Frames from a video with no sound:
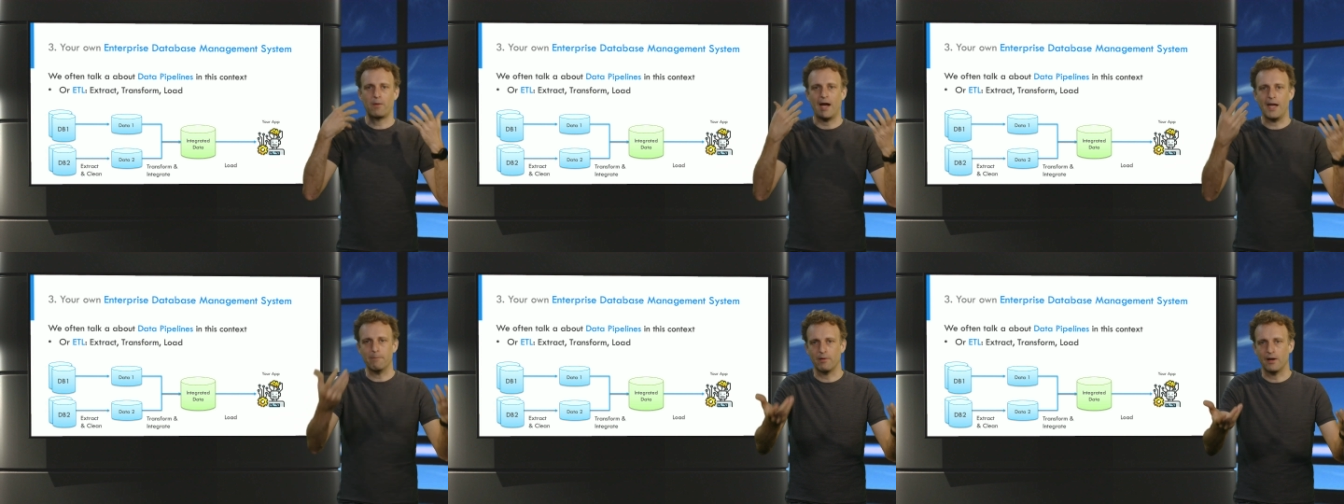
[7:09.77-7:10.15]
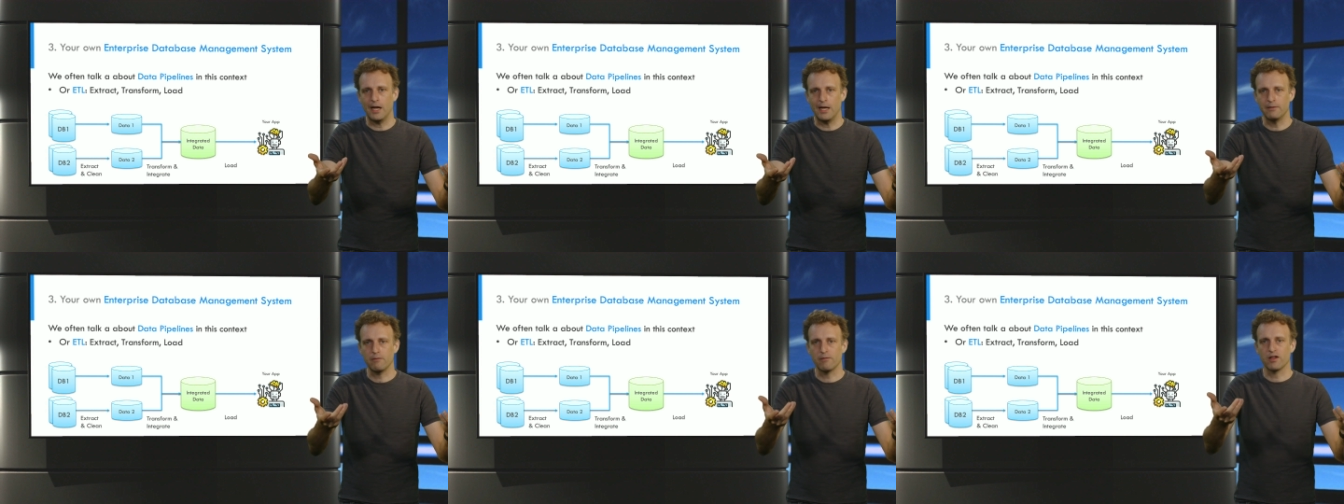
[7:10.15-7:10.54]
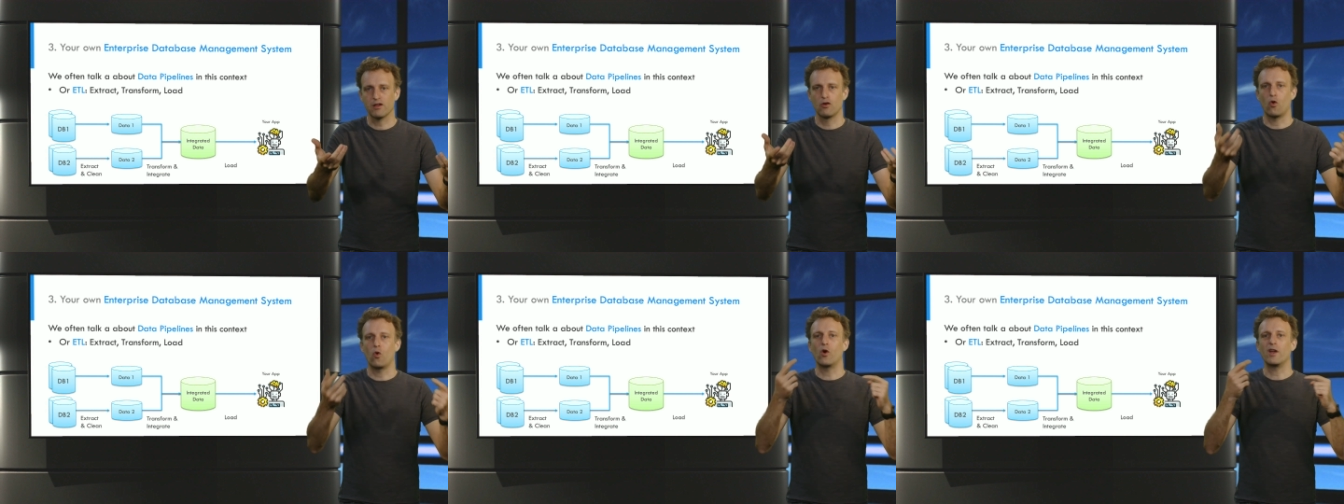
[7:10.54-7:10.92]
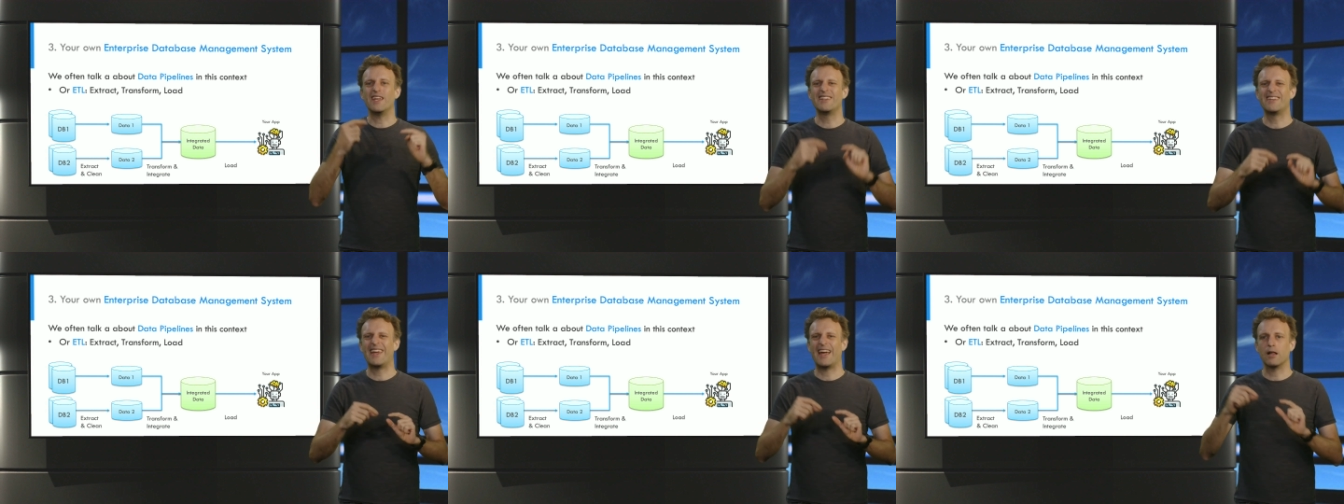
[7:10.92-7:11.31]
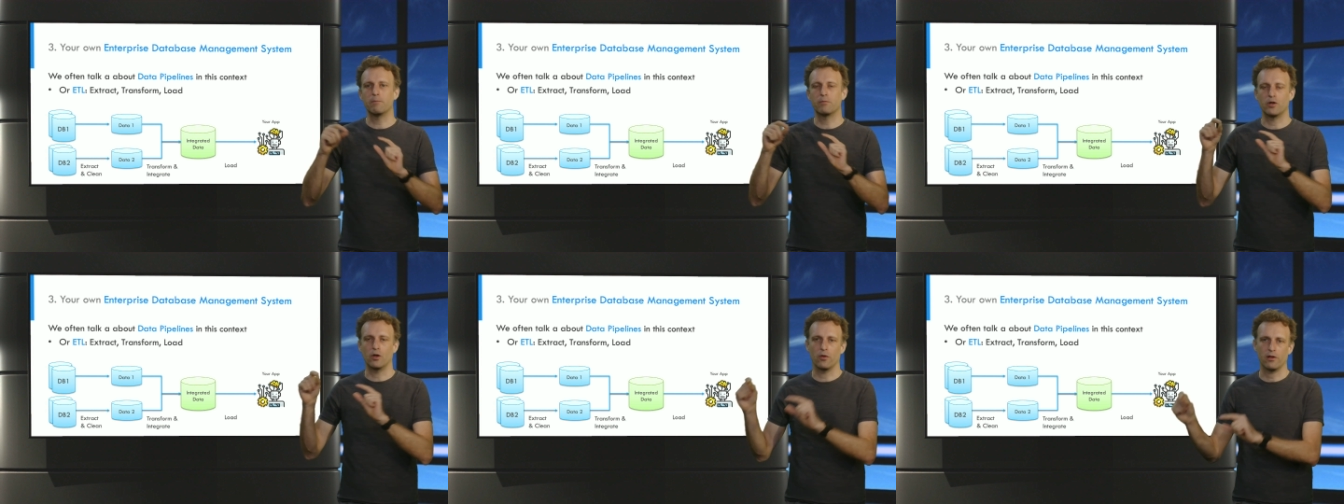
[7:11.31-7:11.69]
pipelines or ETL
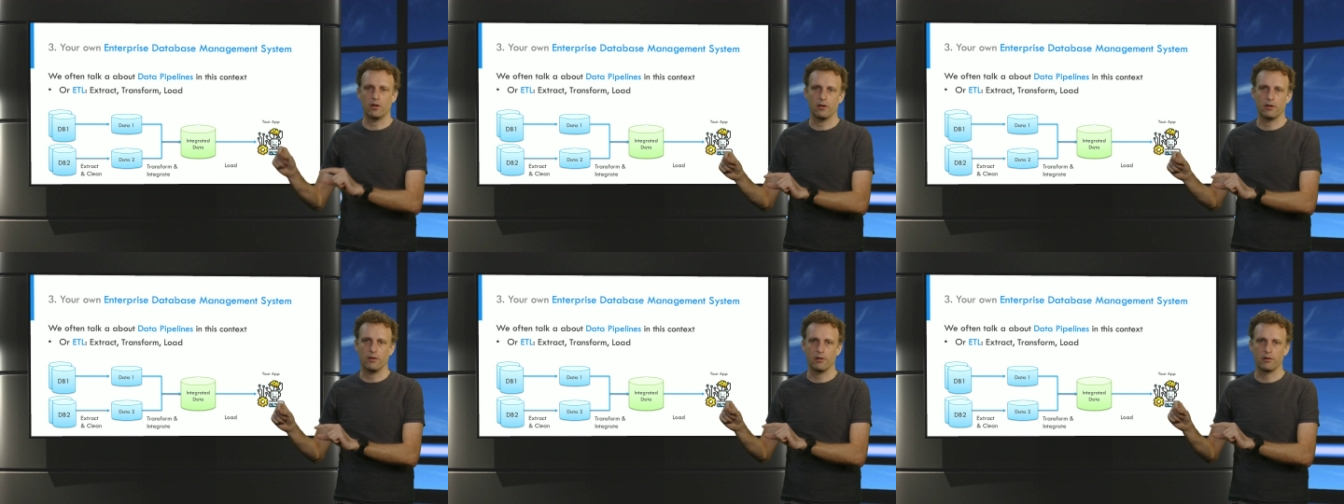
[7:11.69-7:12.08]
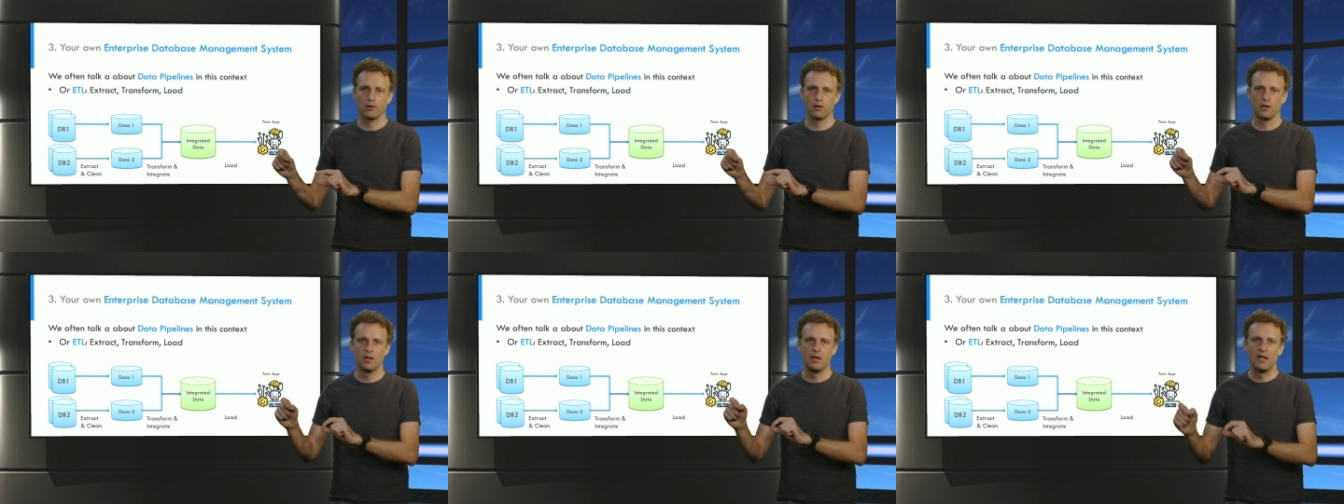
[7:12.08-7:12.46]
processes.